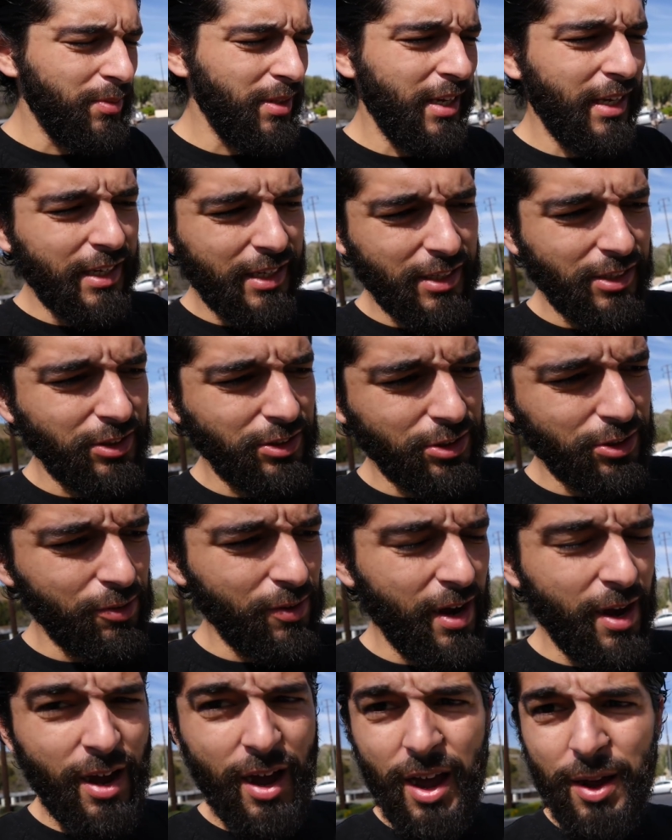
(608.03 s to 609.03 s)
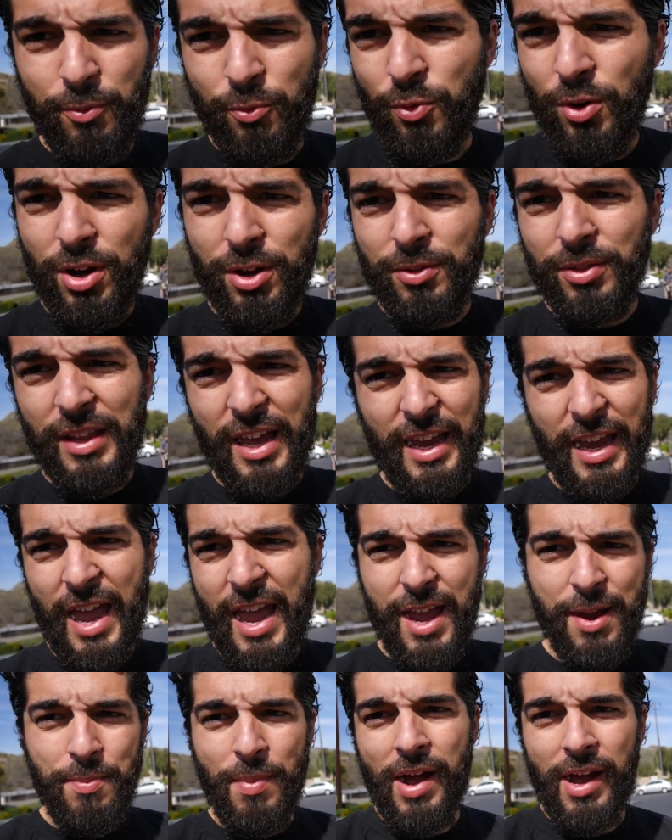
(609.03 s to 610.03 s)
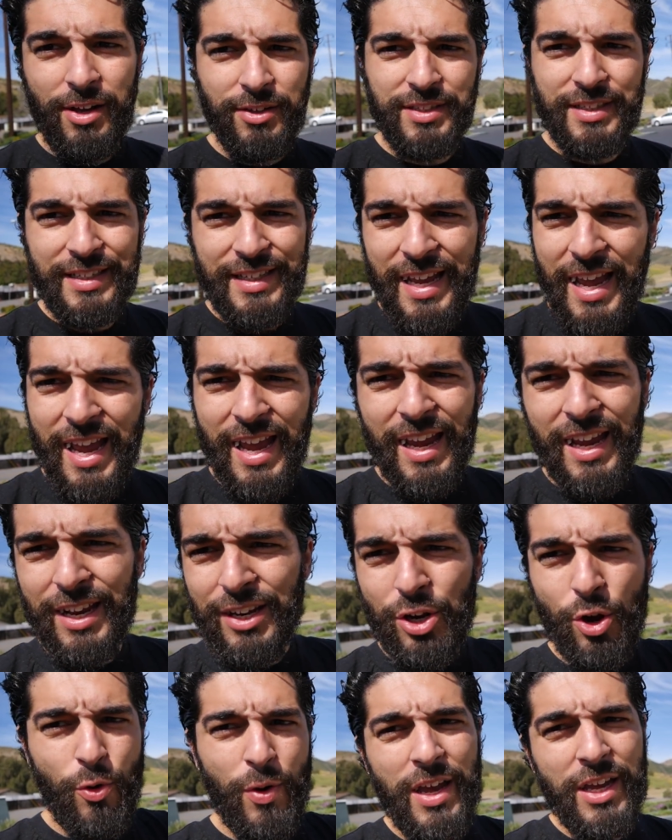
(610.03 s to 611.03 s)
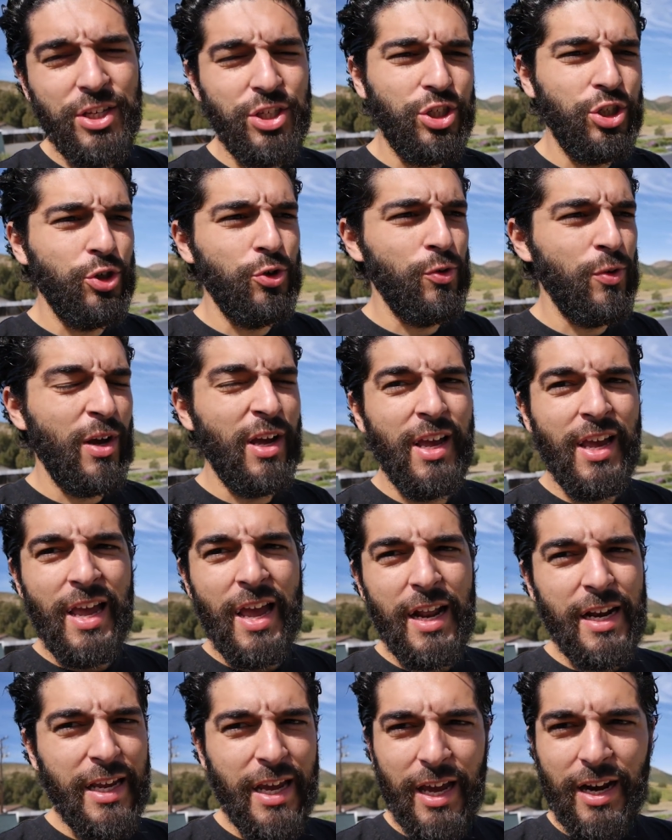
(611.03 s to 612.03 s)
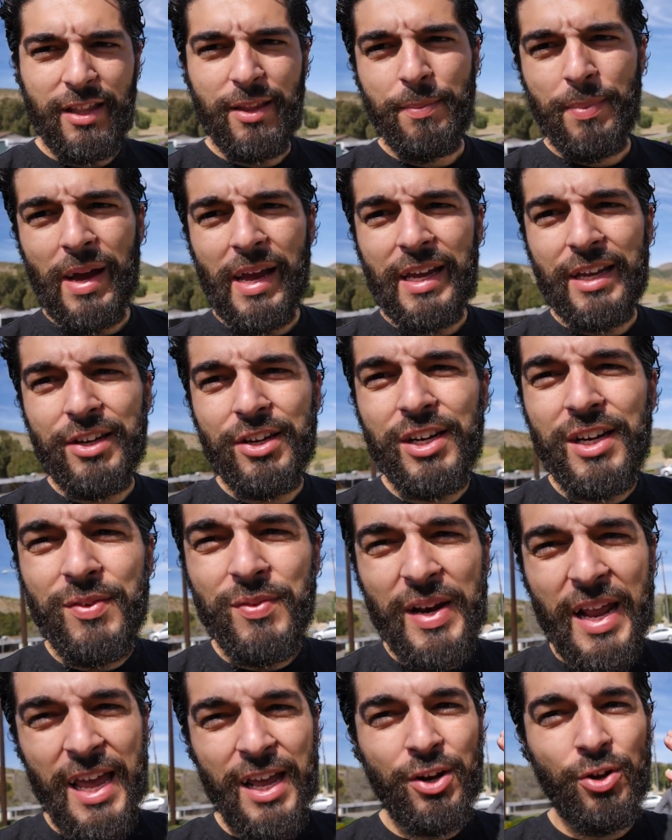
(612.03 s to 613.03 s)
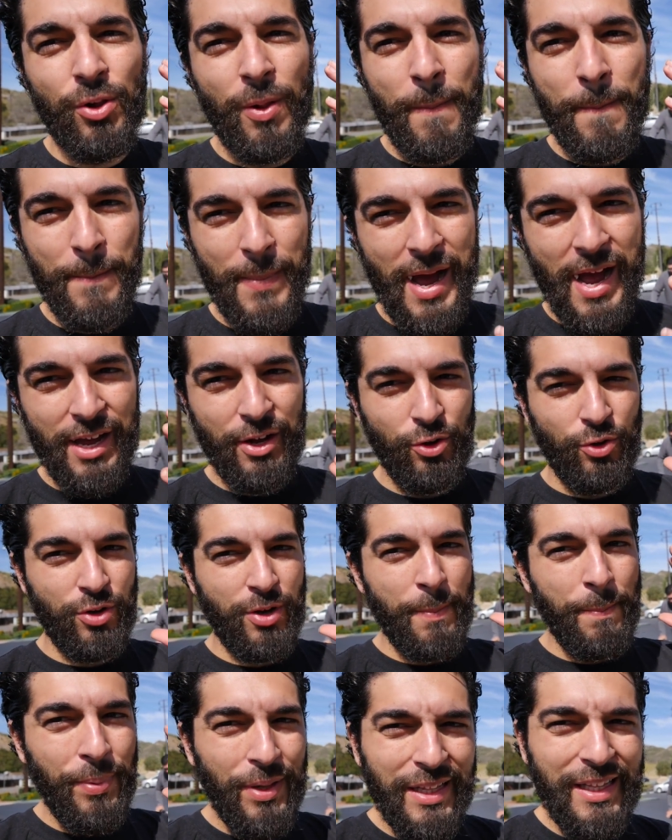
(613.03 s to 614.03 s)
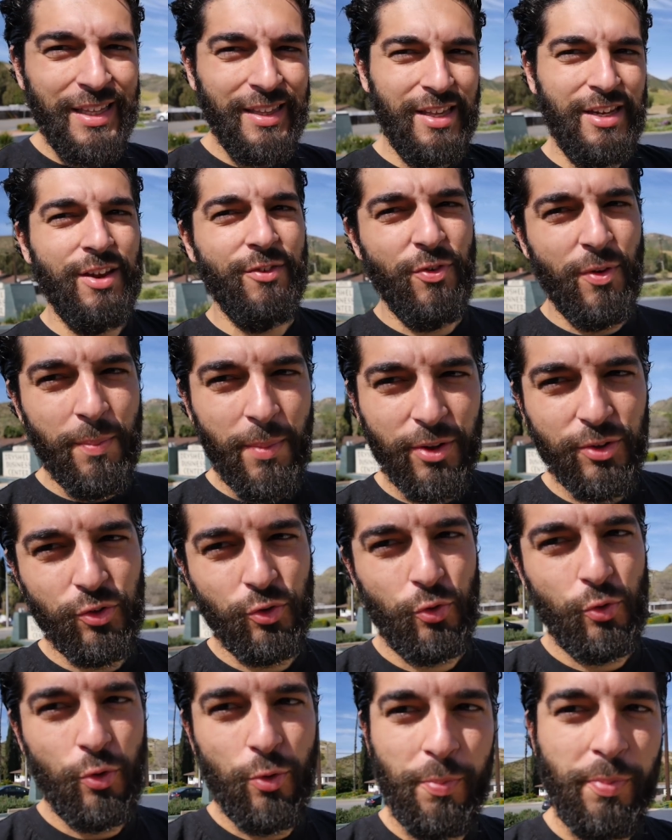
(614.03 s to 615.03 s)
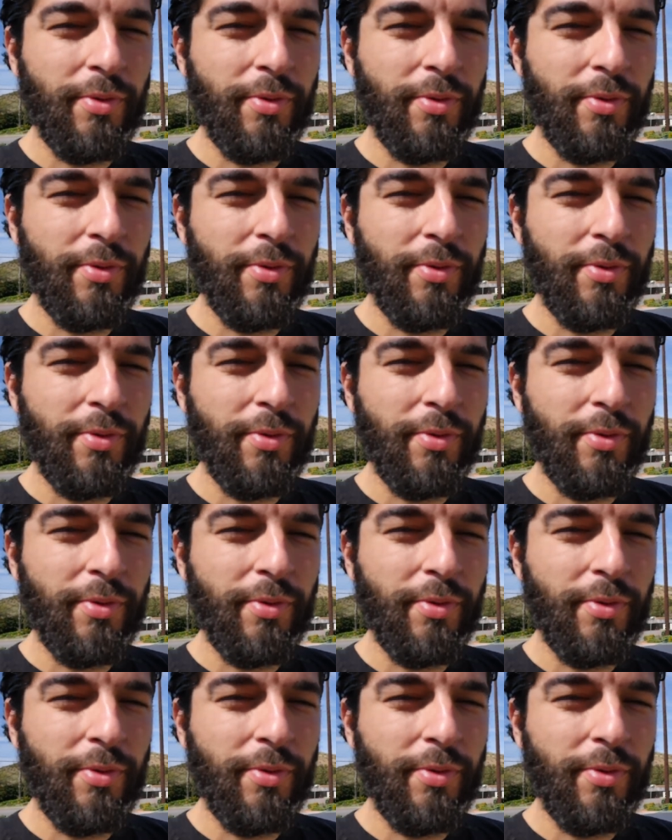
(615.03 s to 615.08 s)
Like, you know, I run like 8 miles a day, no issue. And he got on the bike, couldn't even handle a mile. Completely different muscle group.